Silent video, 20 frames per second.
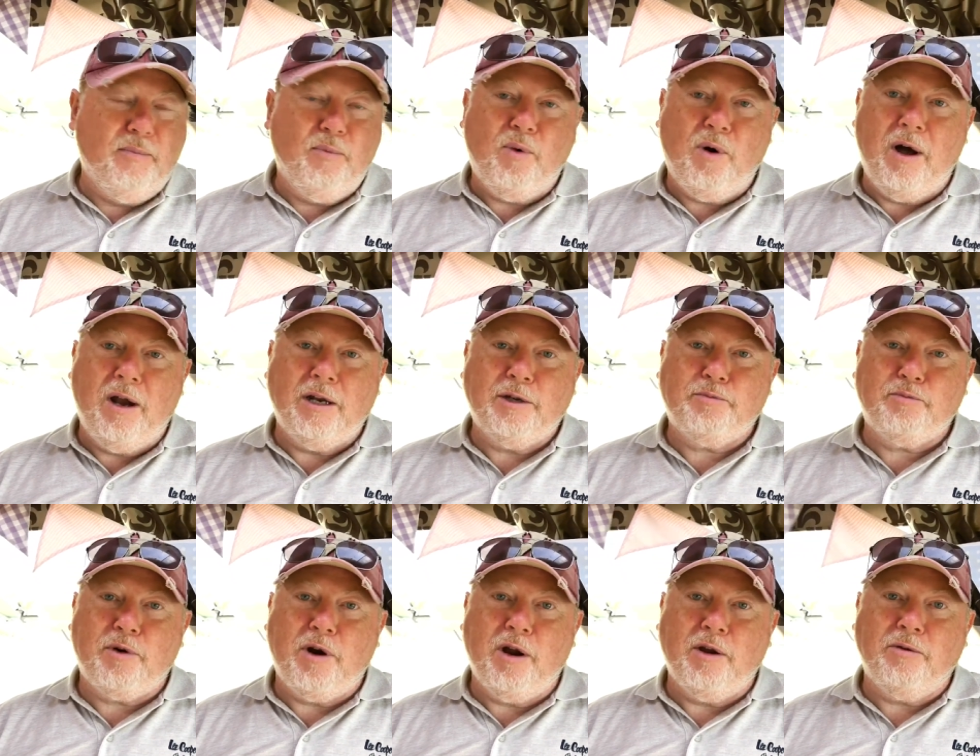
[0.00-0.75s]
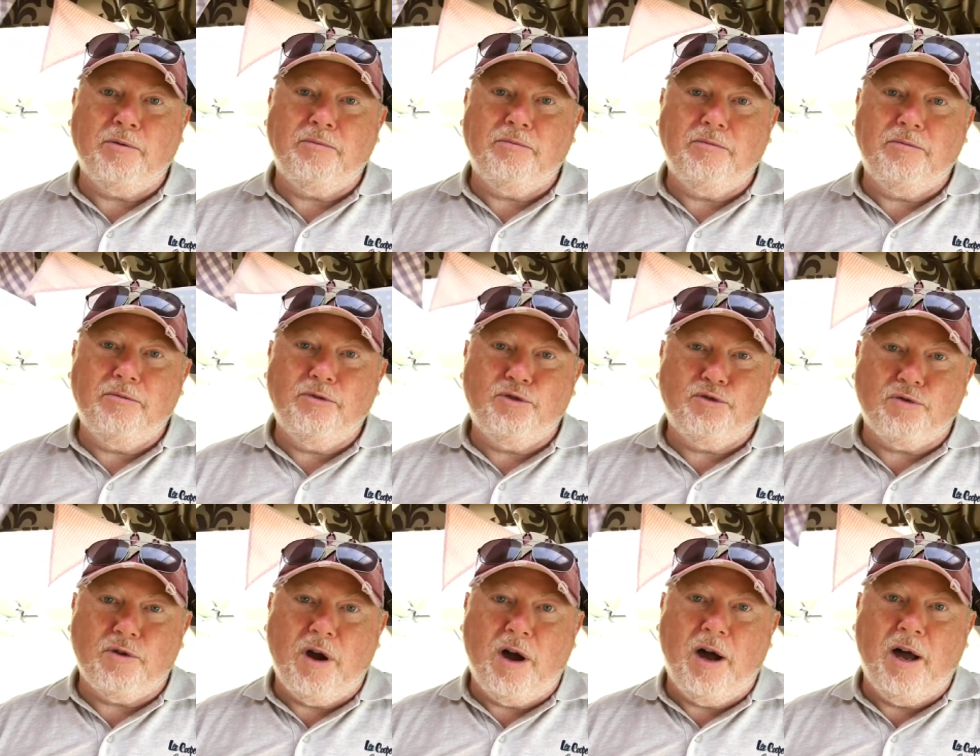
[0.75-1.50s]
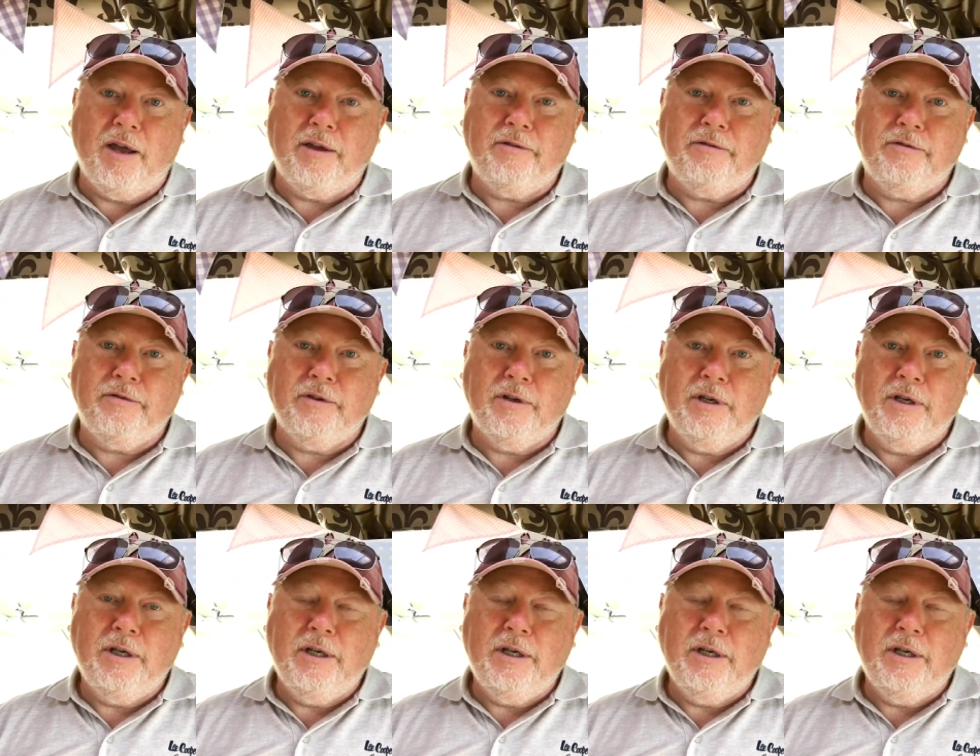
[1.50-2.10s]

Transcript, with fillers: Wireless Pro Drive